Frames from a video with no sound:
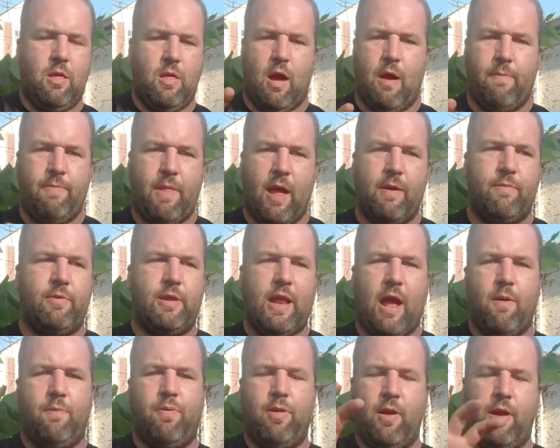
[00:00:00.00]
I'm not
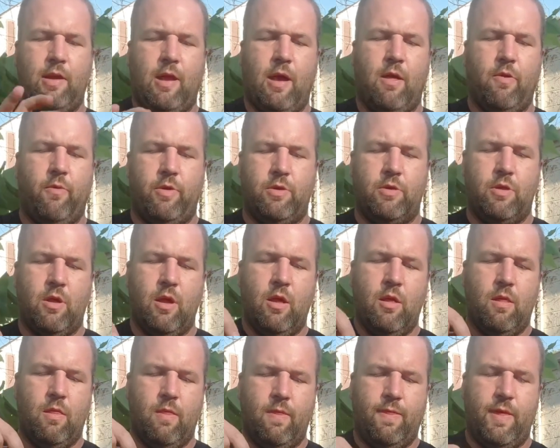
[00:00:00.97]
downplaying the other ones.
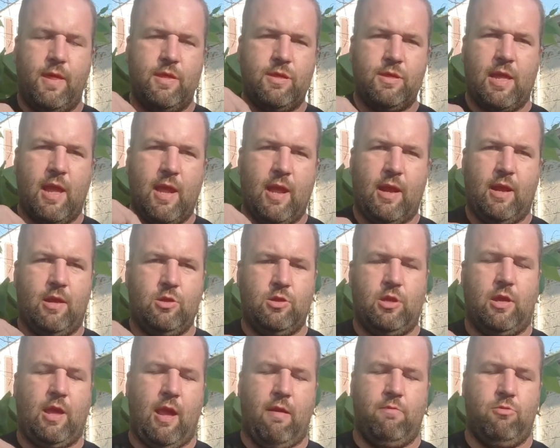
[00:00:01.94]
This thing is
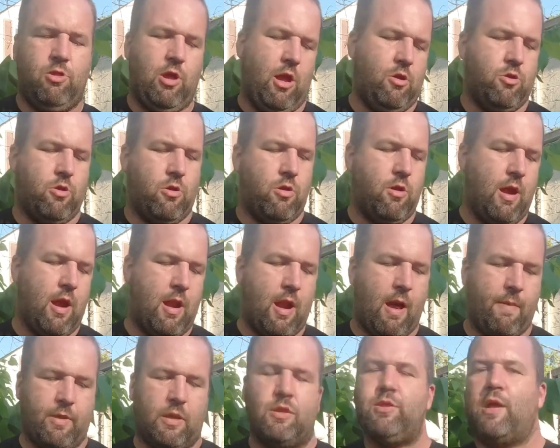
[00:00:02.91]
a game changer, and
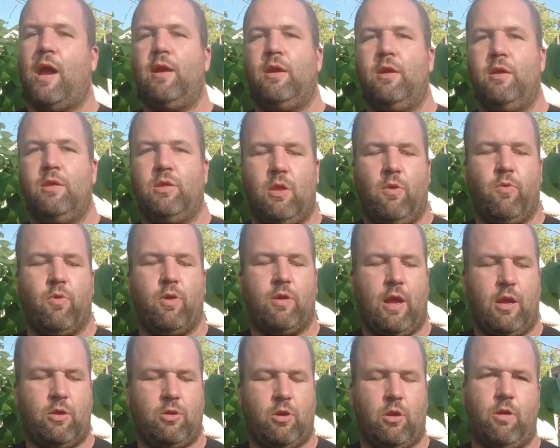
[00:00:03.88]
I'm excited to see where it
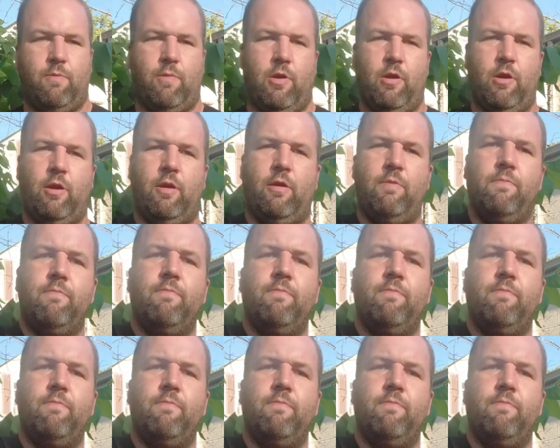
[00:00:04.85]
takes our community.